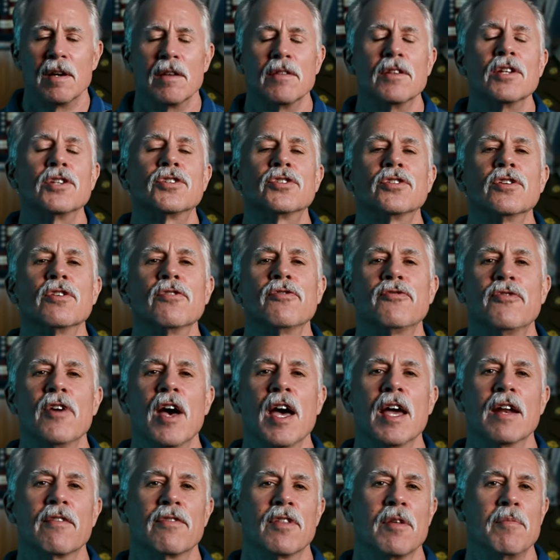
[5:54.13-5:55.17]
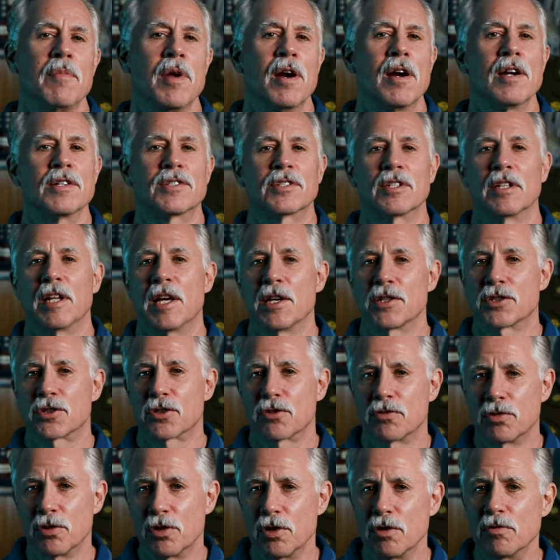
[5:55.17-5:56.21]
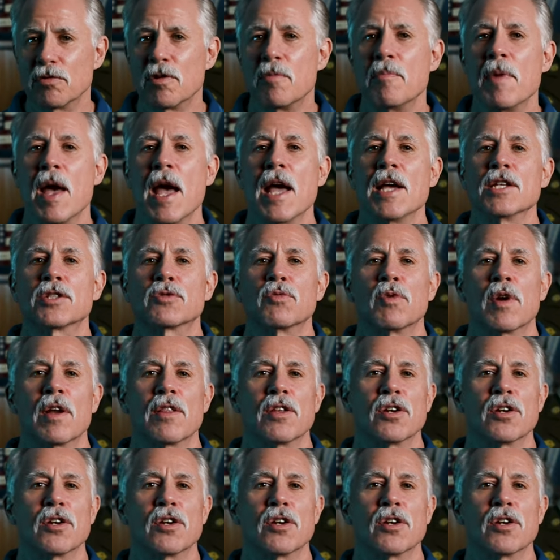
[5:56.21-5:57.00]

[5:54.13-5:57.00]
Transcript: The true fate of the Mary Celeste crew remains one